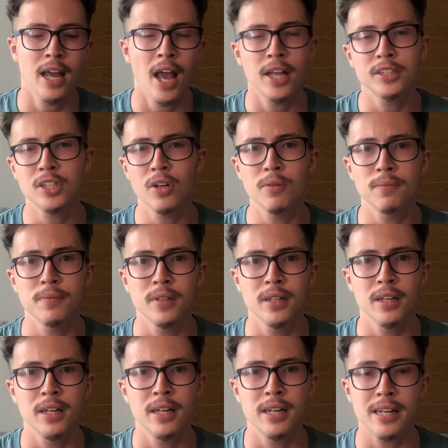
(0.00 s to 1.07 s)
And so
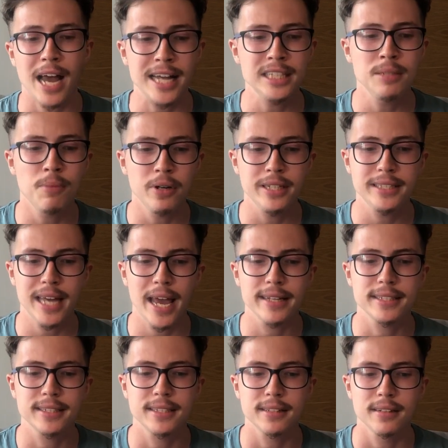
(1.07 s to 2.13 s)
antibody
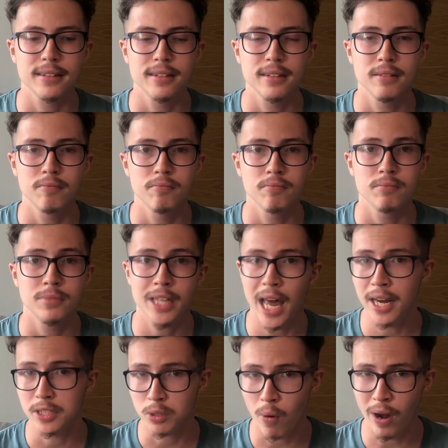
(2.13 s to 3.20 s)
tests
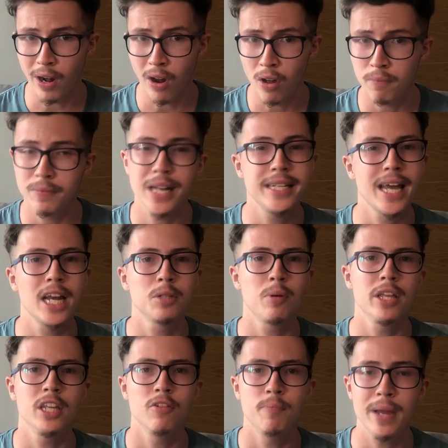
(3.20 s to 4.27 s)
tell us quite a lot. They tell us
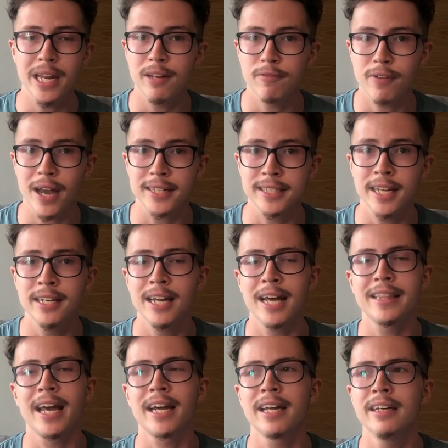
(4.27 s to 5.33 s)
whether you've been infected,
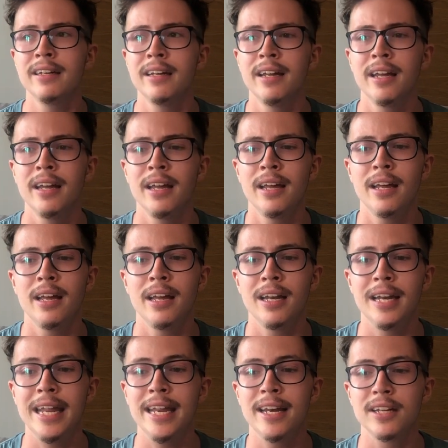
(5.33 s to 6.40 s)
and that can
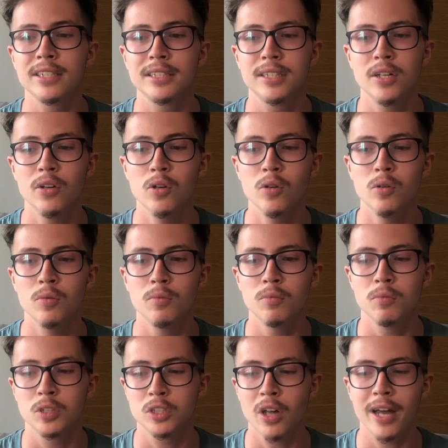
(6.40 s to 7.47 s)
lead us to
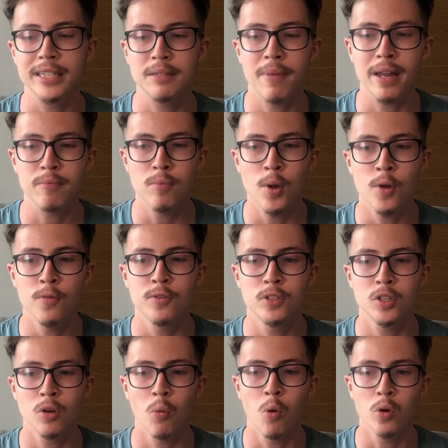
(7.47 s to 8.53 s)
starting to make moves
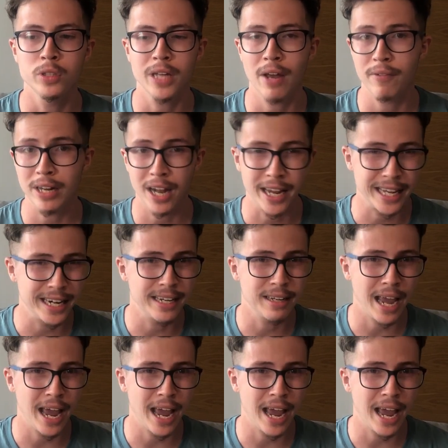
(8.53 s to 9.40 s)
towards having like an